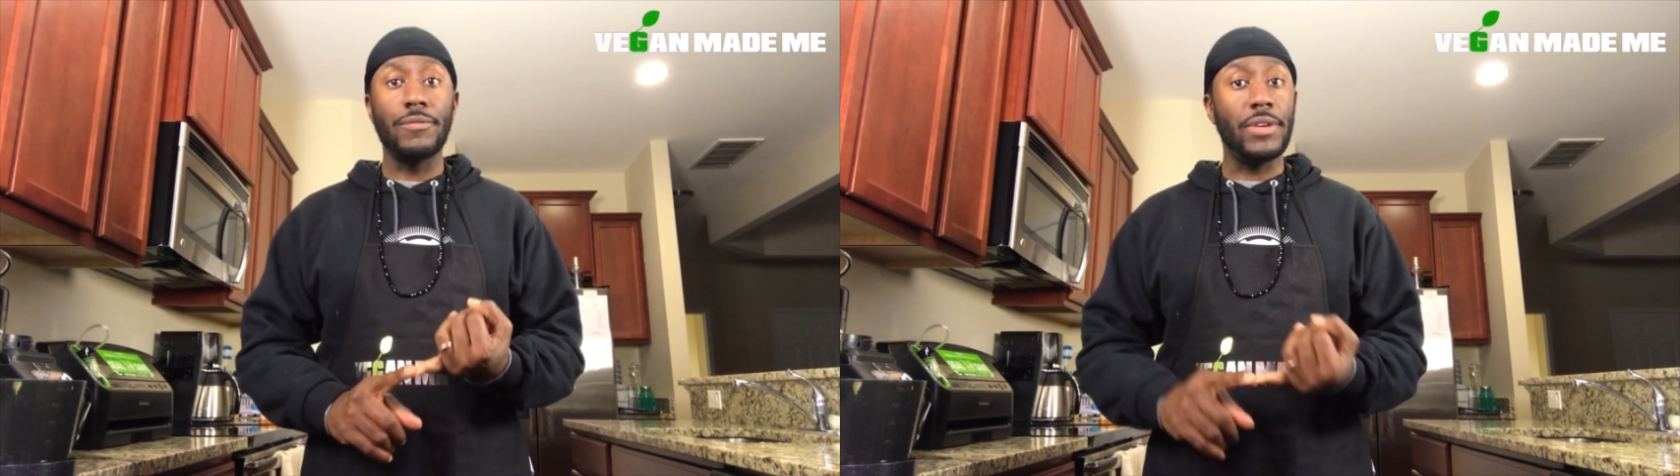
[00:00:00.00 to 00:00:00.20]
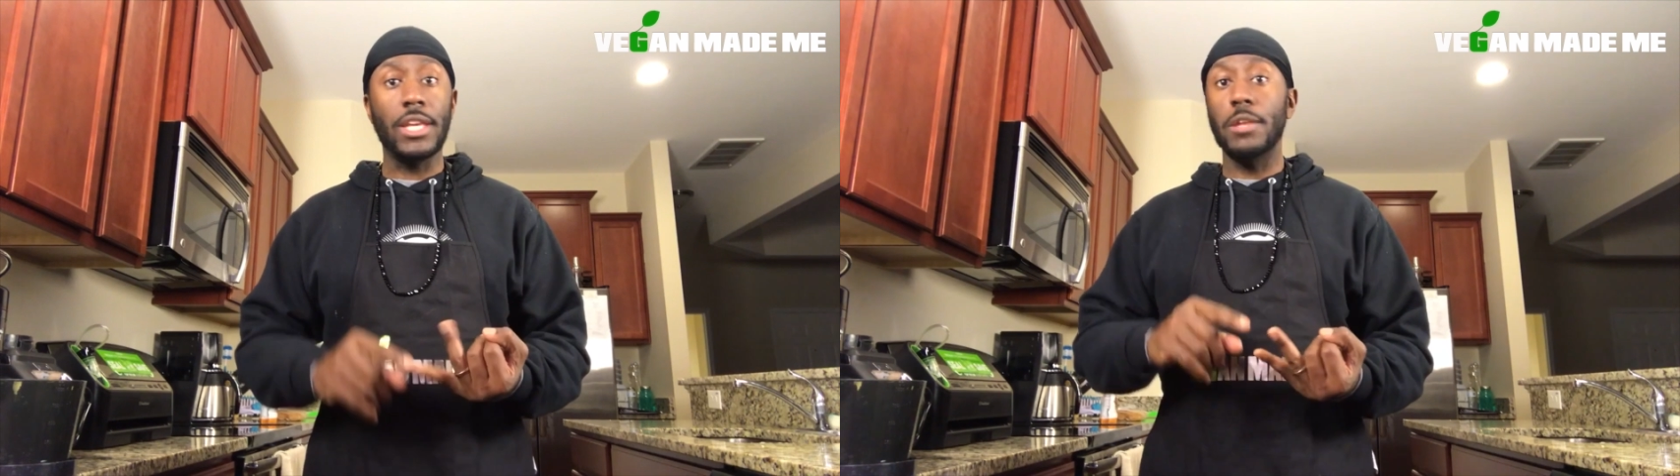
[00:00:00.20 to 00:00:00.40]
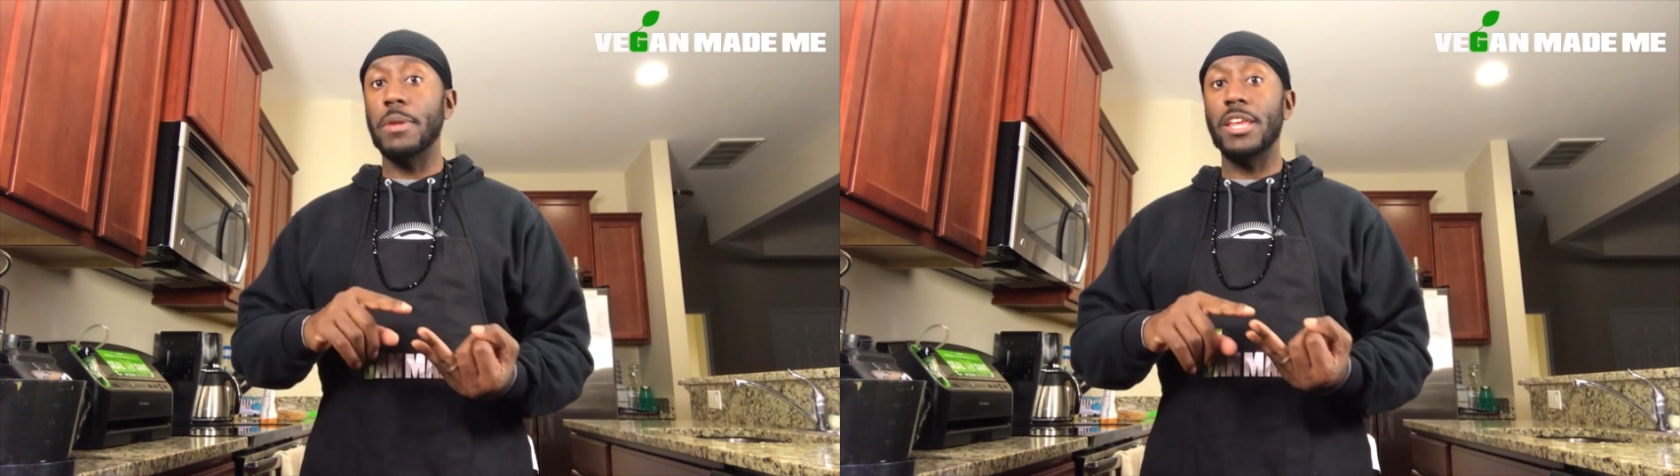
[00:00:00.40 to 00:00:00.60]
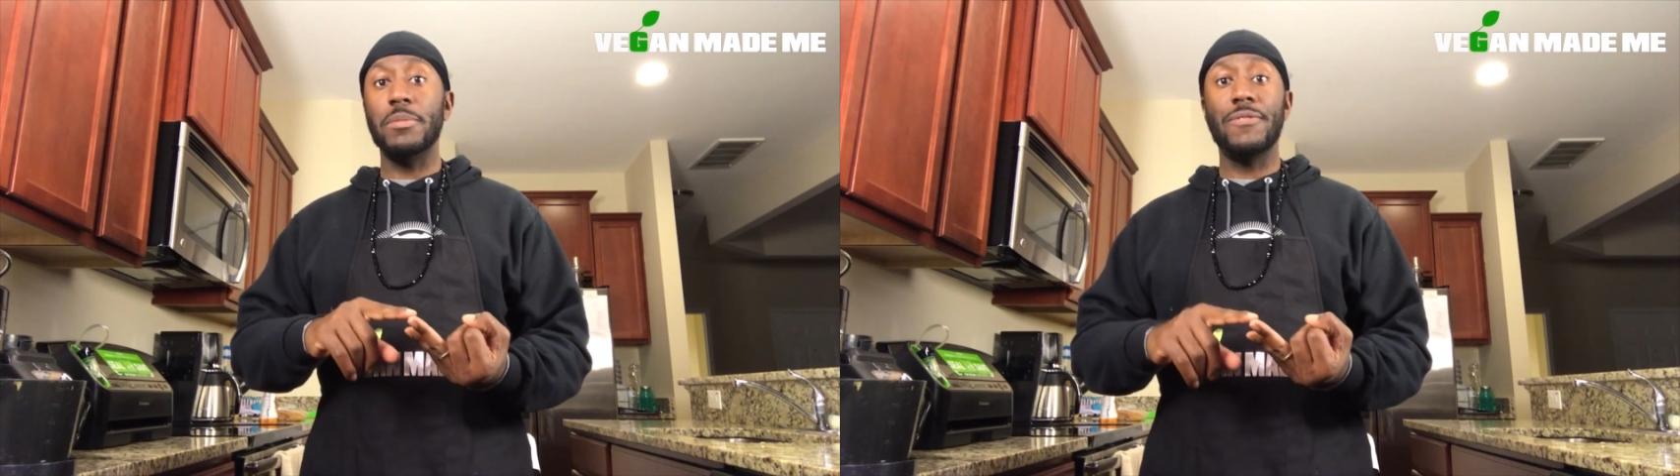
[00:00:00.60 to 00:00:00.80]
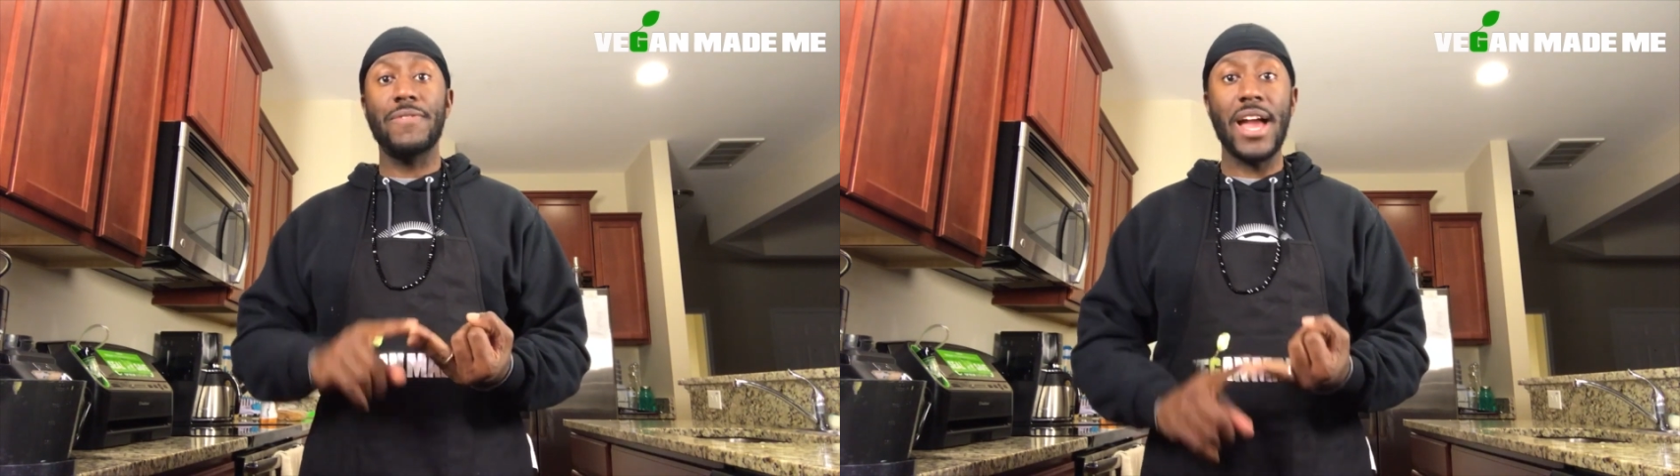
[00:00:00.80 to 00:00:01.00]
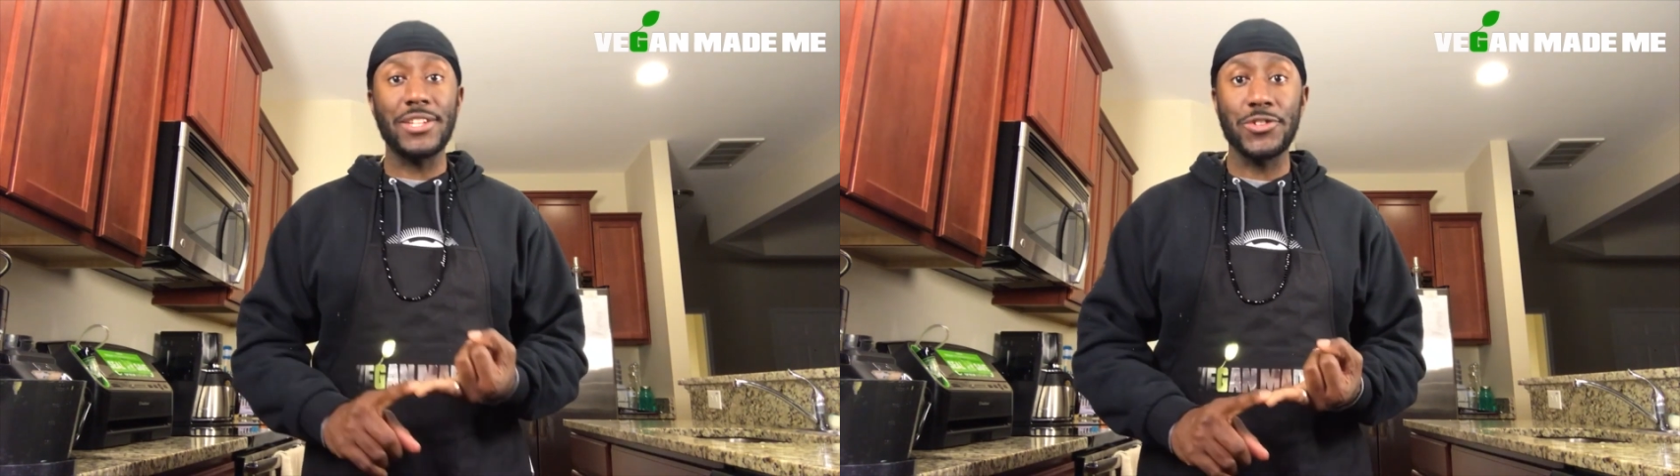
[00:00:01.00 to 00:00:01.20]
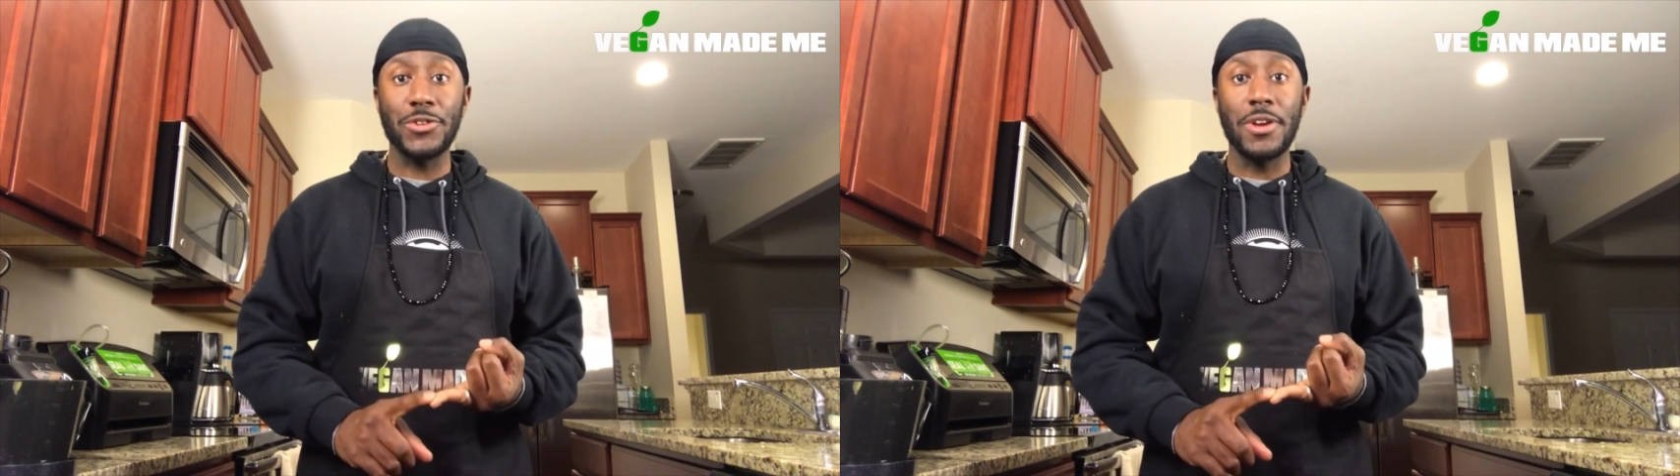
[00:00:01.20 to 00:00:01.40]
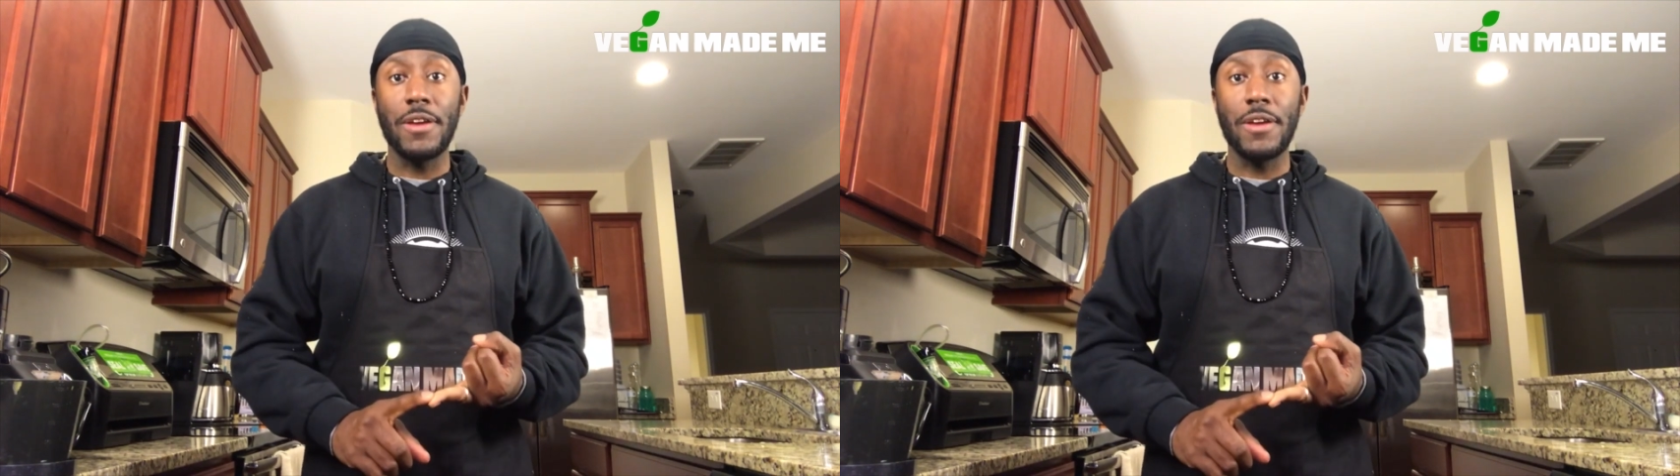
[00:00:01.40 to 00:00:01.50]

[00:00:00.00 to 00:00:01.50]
Vegan made me faster.